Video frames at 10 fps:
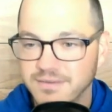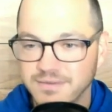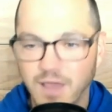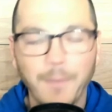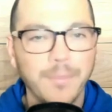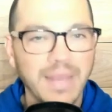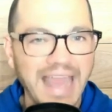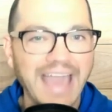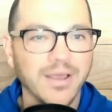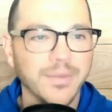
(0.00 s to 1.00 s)
up and
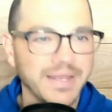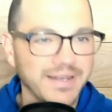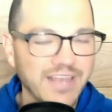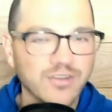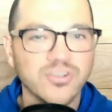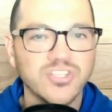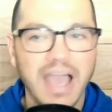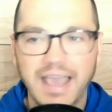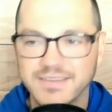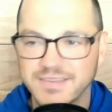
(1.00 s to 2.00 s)
at them and
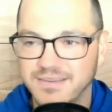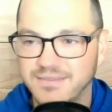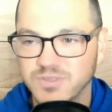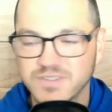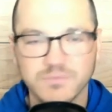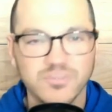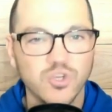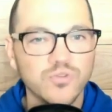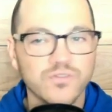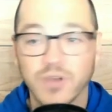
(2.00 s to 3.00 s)
energized and with some
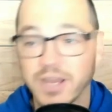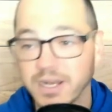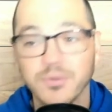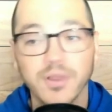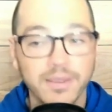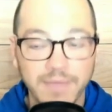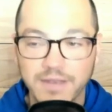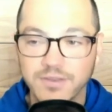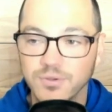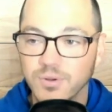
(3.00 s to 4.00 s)
juice and ready to play. I
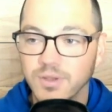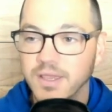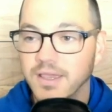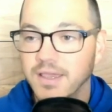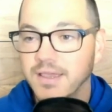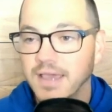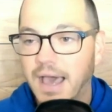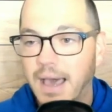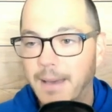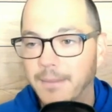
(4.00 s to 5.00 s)
do.
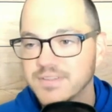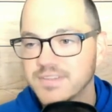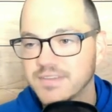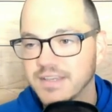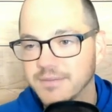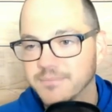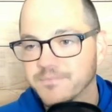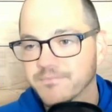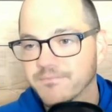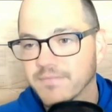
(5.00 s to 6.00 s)
Let's see.
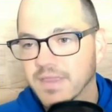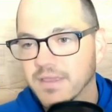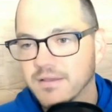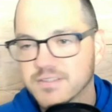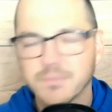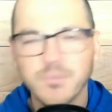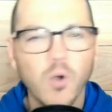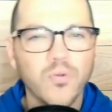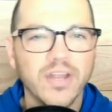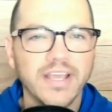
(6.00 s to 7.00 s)
Some
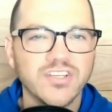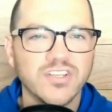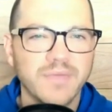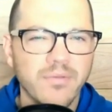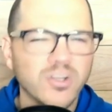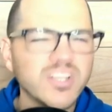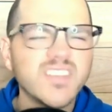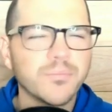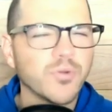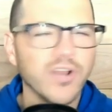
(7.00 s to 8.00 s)
bold predictions maybe, or just
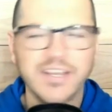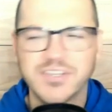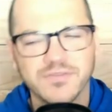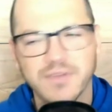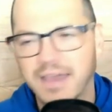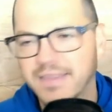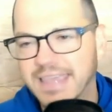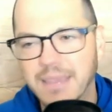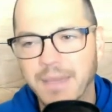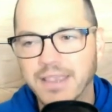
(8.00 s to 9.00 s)
some predictions for how the
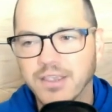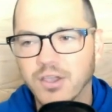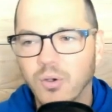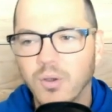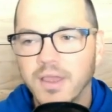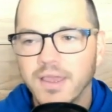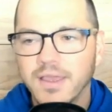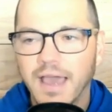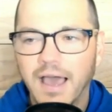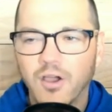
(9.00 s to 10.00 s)
game might go.
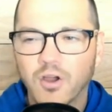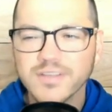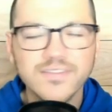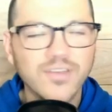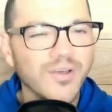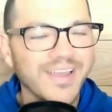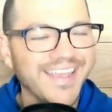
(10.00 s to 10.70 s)
Arkansas